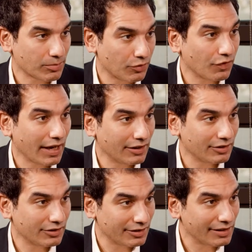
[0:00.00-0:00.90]
provided
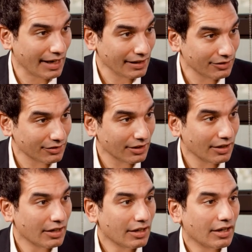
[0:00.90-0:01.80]
to date,
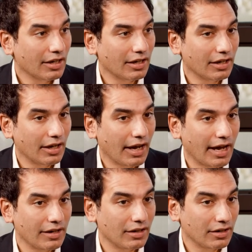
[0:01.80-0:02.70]
mm -hmm. uh,
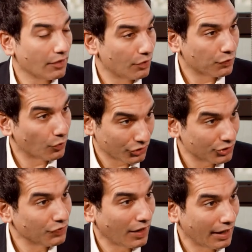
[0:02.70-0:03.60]
and another
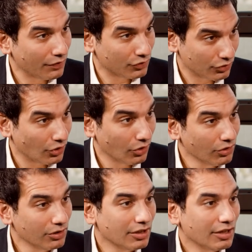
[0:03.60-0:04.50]
45 to go.
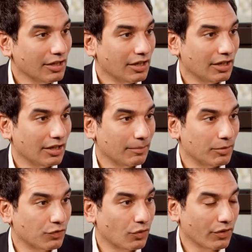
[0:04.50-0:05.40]
Uh,
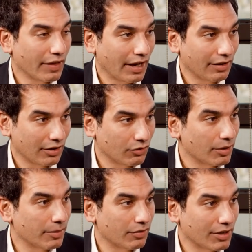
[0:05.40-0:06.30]
before that
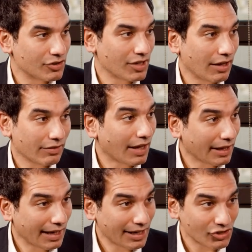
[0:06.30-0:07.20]
agreement runs out.
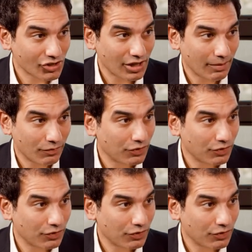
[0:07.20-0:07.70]
That gas has come